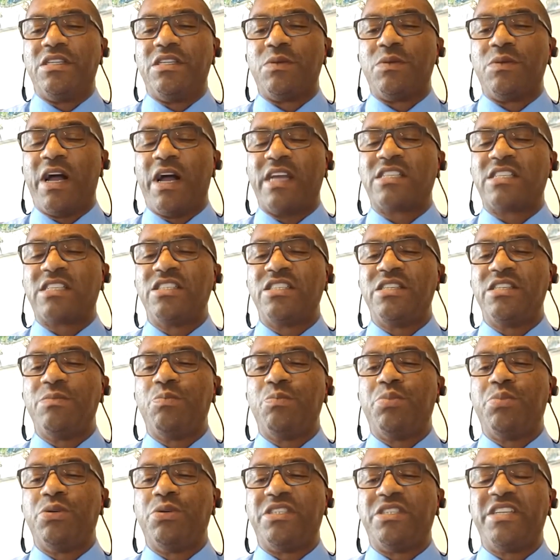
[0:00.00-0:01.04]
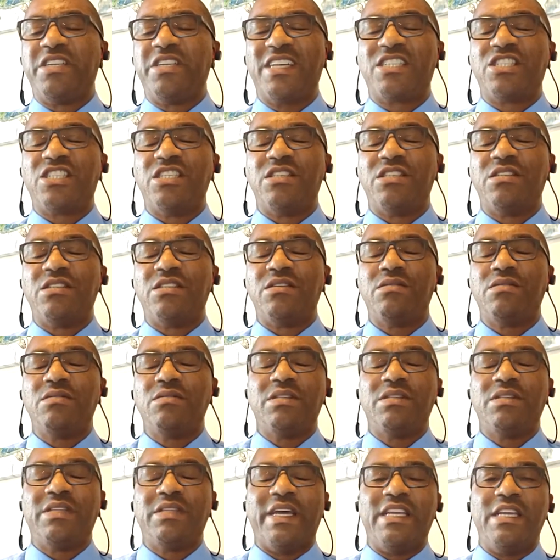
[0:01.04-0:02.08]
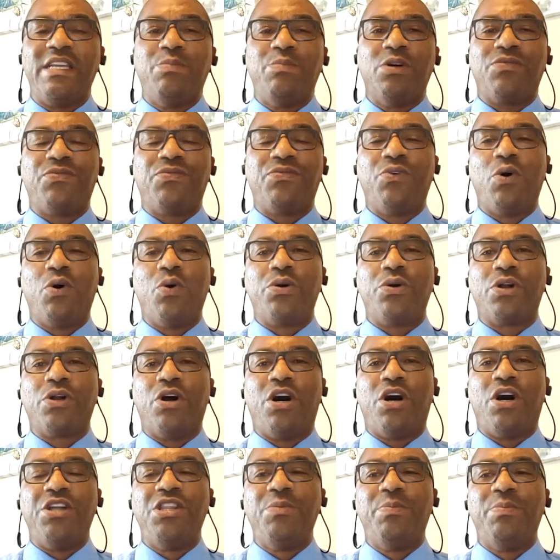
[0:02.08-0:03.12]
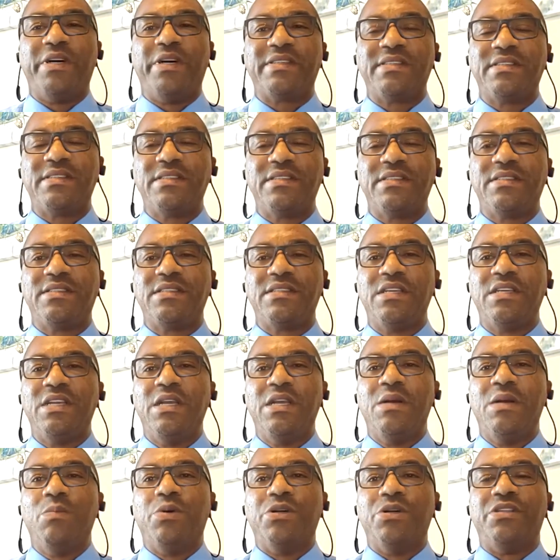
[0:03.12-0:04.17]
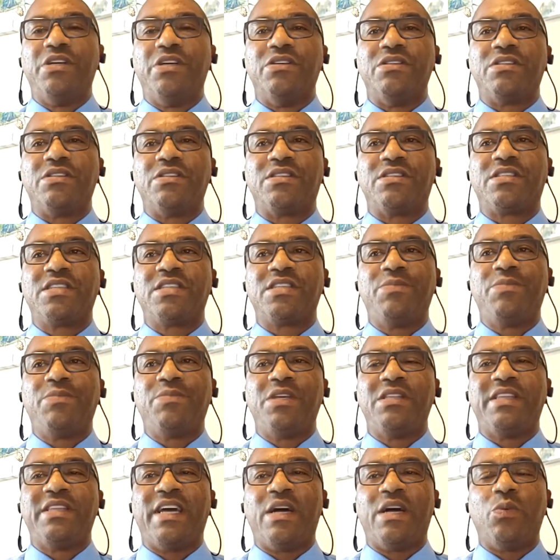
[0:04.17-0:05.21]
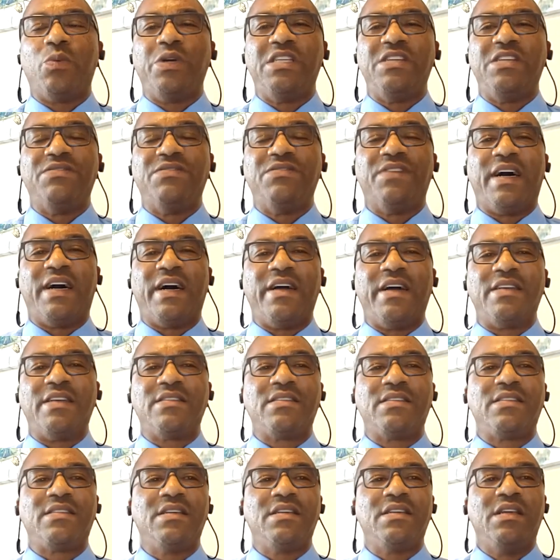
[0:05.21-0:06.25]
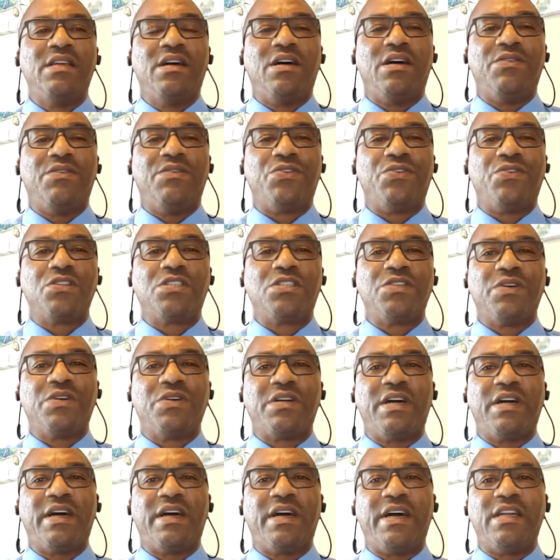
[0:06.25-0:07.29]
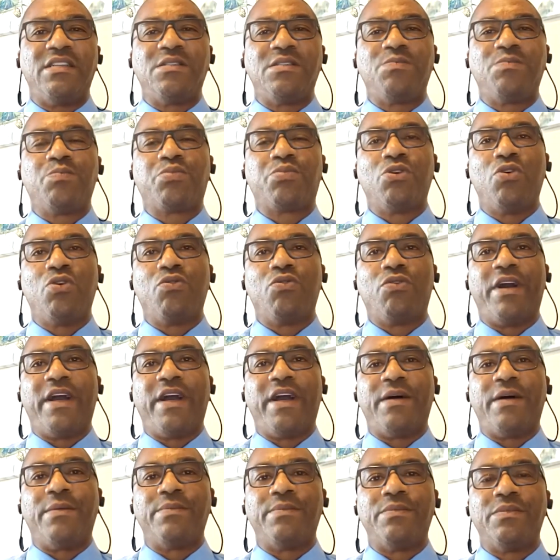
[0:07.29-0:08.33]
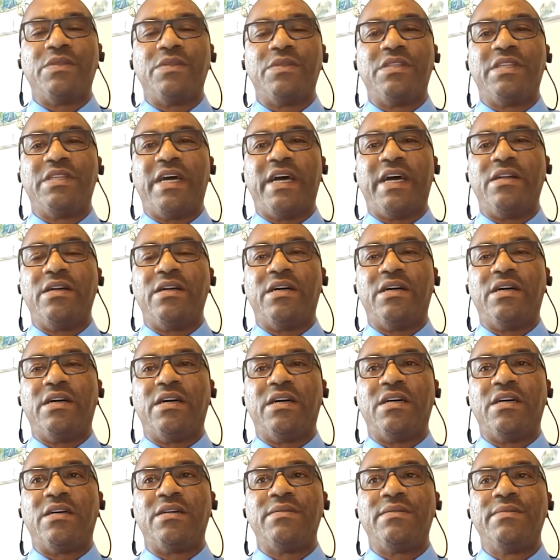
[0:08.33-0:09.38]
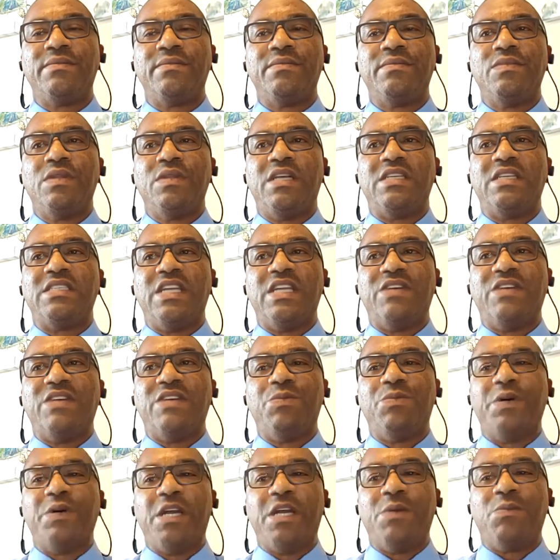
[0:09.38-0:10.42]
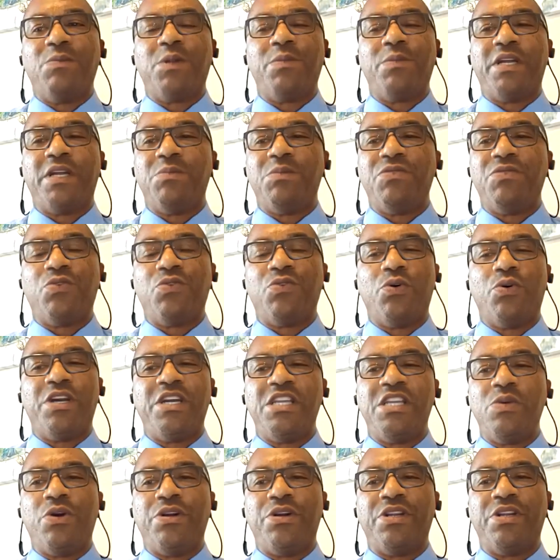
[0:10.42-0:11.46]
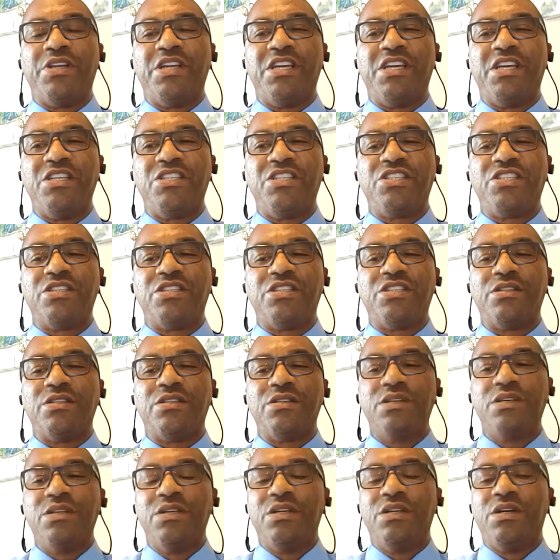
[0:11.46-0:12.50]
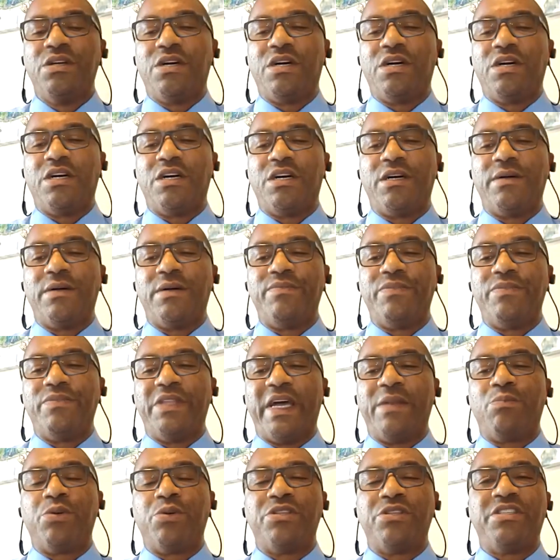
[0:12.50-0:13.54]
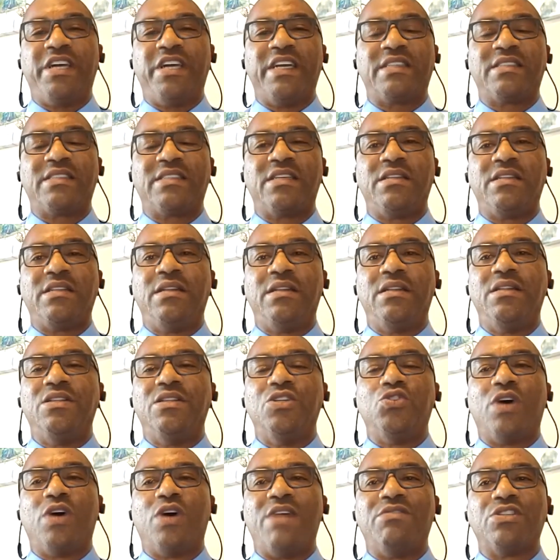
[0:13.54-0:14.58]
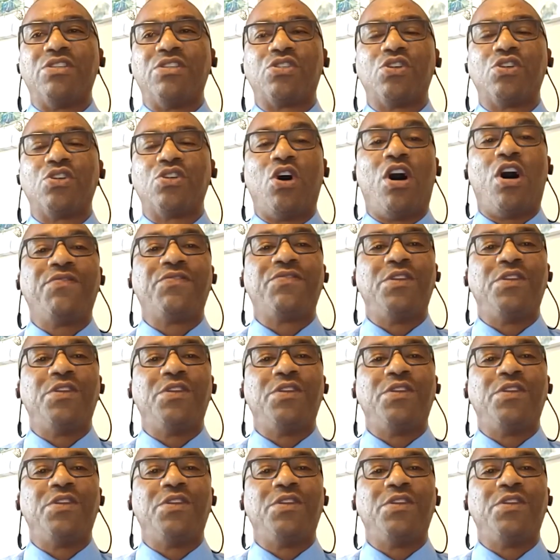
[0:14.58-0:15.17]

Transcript: actually protection that he put forward on the buses, but there's something that we devised, a first of a kind program that has never been implemented before anywhere in the nation that protected the drivers off